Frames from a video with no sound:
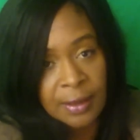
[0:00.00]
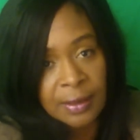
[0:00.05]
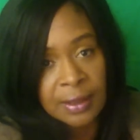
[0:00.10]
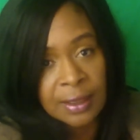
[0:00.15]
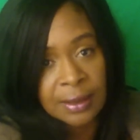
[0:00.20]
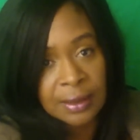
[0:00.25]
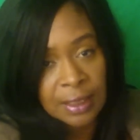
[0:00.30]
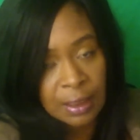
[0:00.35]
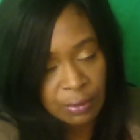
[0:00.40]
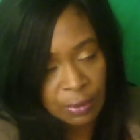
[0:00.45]
the
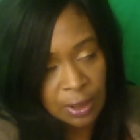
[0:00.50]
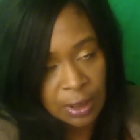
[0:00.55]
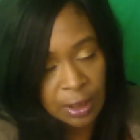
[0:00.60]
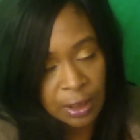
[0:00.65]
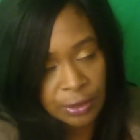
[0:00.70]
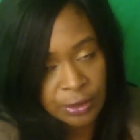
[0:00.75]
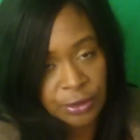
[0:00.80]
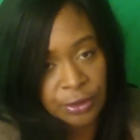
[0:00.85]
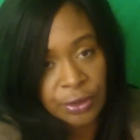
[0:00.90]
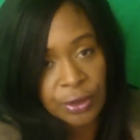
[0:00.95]
debt
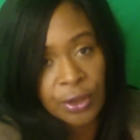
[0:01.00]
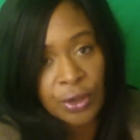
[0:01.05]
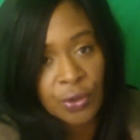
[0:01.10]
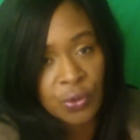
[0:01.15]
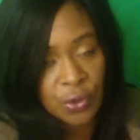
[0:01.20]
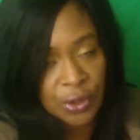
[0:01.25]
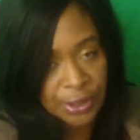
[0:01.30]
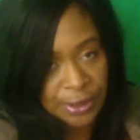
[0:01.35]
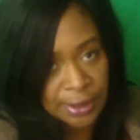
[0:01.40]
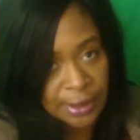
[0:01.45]
collector
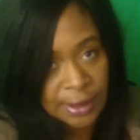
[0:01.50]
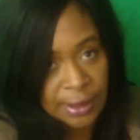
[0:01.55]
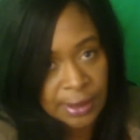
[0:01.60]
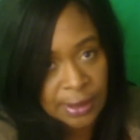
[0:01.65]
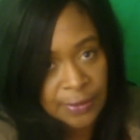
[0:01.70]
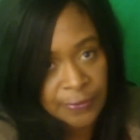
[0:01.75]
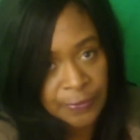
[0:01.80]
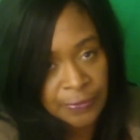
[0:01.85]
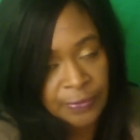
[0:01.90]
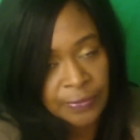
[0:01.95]
questions.